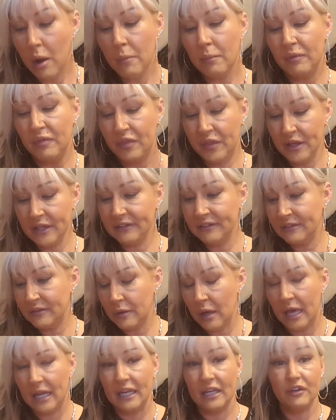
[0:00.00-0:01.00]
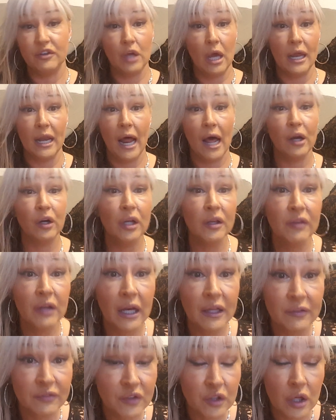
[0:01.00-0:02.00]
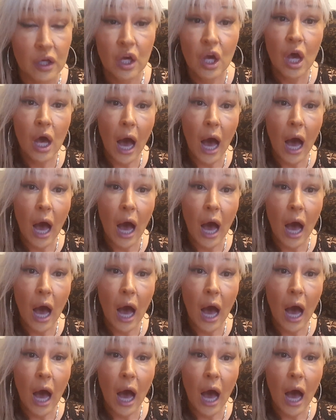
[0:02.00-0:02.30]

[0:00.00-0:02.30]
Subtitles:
But this, and I don't even have to,